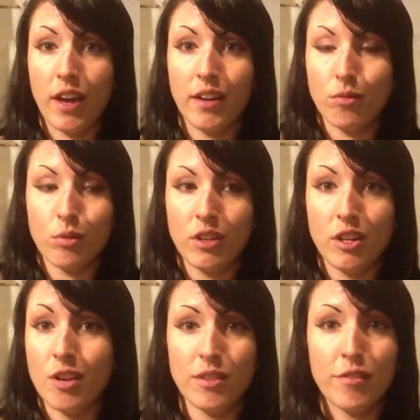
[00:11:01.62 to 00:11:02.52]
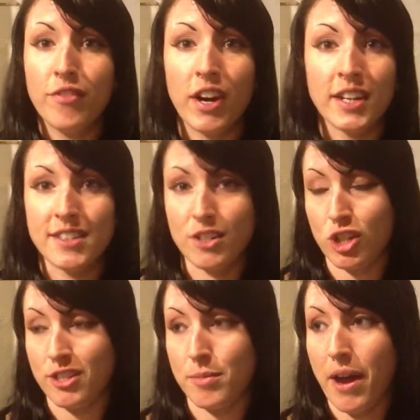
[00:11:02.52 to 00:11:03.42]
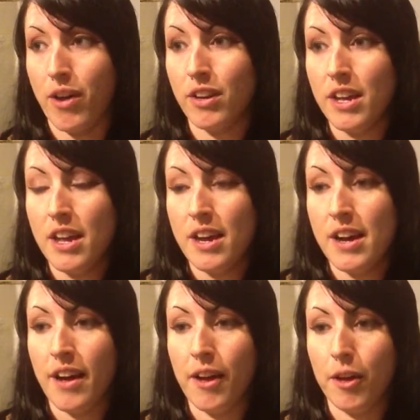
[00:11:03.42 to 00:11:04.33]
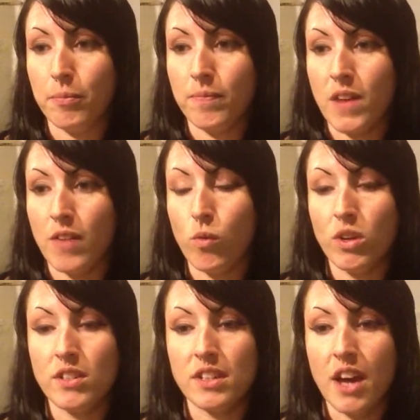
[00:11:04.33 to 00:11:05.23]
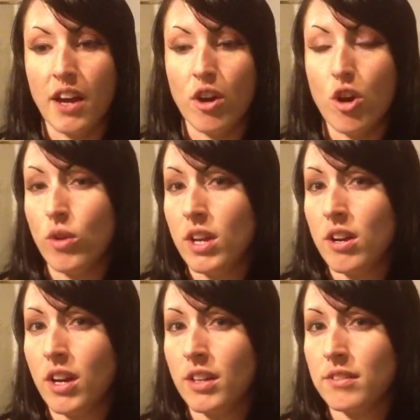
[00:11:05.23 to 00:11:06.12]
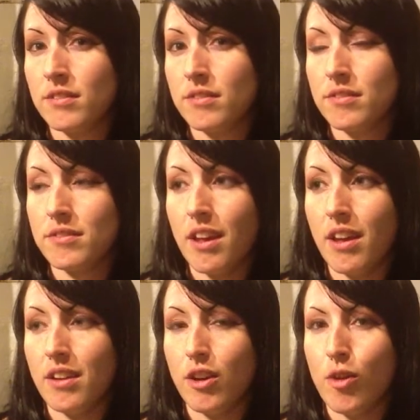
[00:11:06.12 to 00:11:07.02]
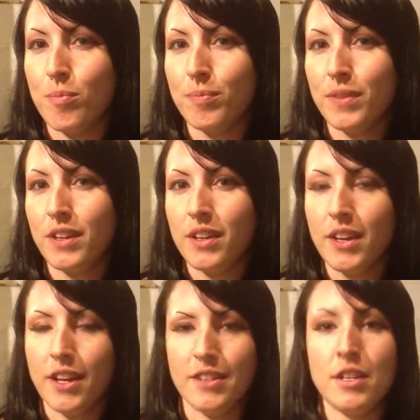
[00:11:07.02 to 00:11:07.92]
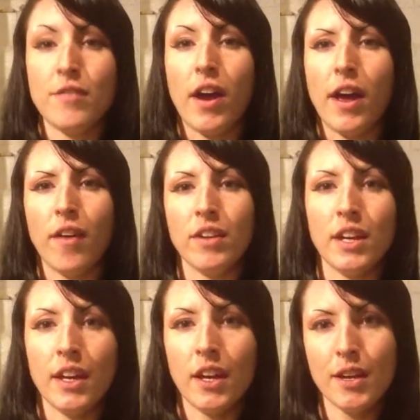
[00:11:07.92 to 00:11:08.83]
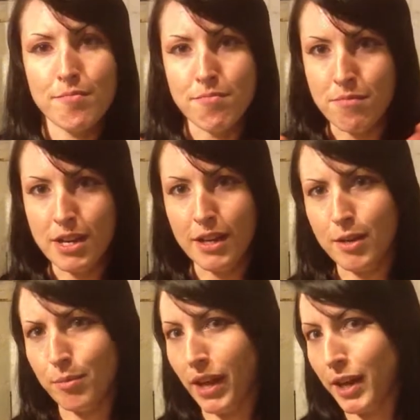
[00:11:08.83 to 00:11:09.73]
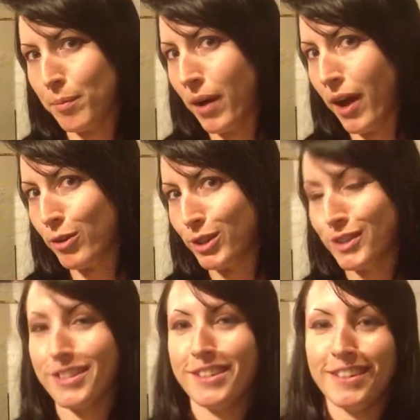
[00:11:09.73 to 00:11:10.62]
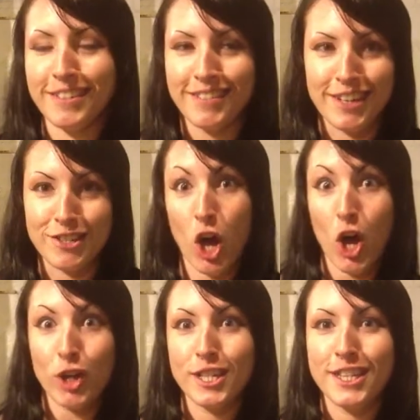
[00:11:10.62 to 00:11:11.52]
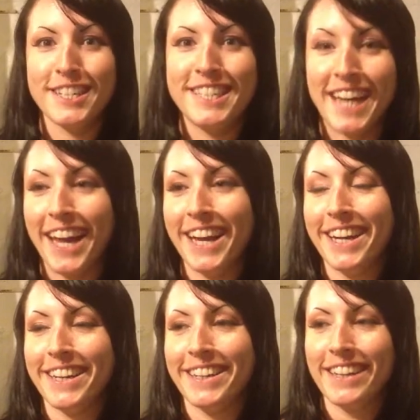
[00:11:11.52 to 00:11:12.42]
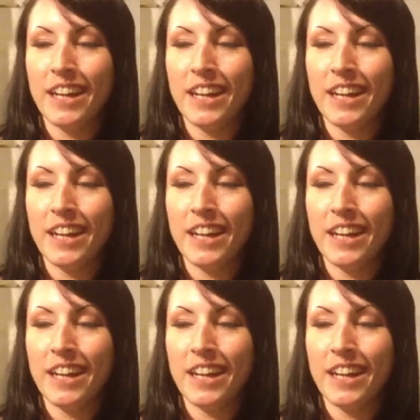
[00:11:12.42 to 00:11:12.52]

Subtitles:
I don't really know what the fuck is this shit's about. I've wanted to kind of hone in on it, and, you know, see if I have any medium-like powers and can talk to the dead, and